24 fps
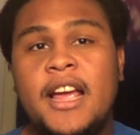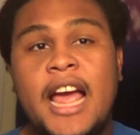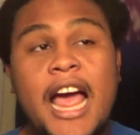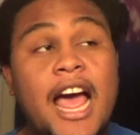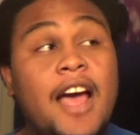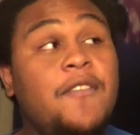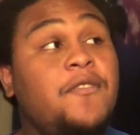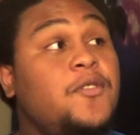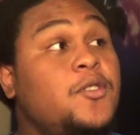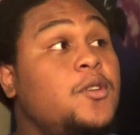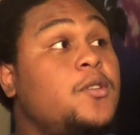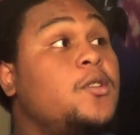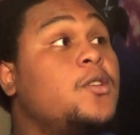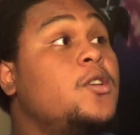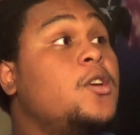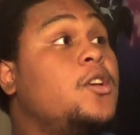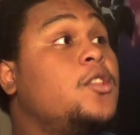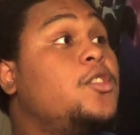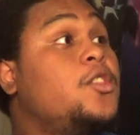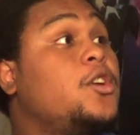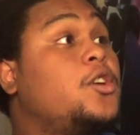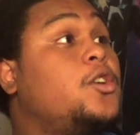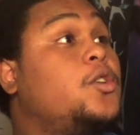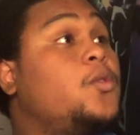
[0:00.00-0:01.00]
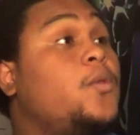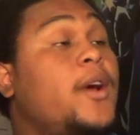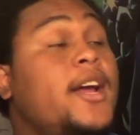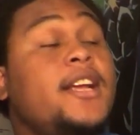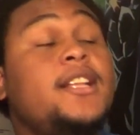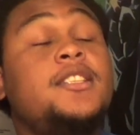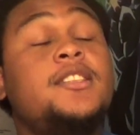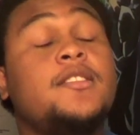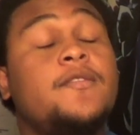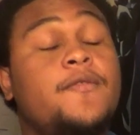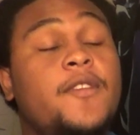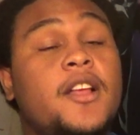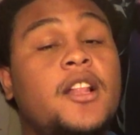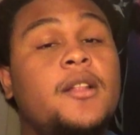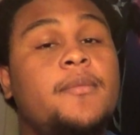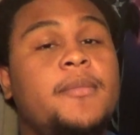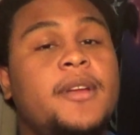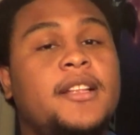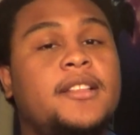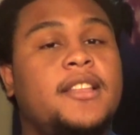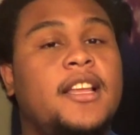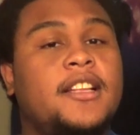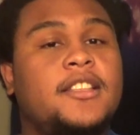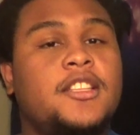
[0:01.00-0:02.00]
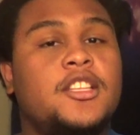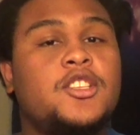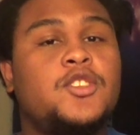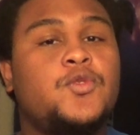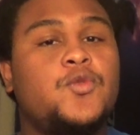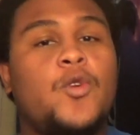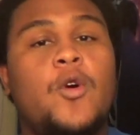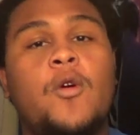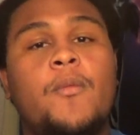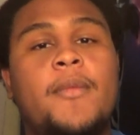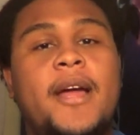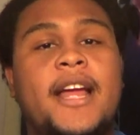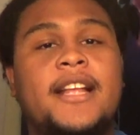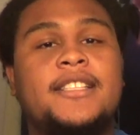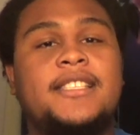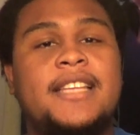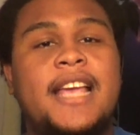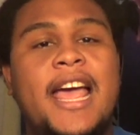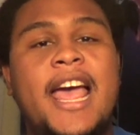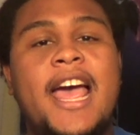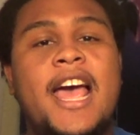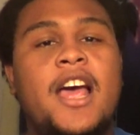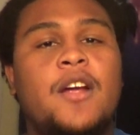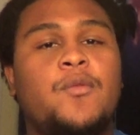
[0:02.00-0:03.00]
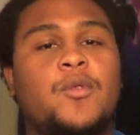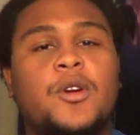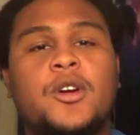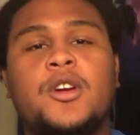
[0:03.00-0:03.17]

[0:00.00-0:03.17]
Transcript: After the great development that this romance had,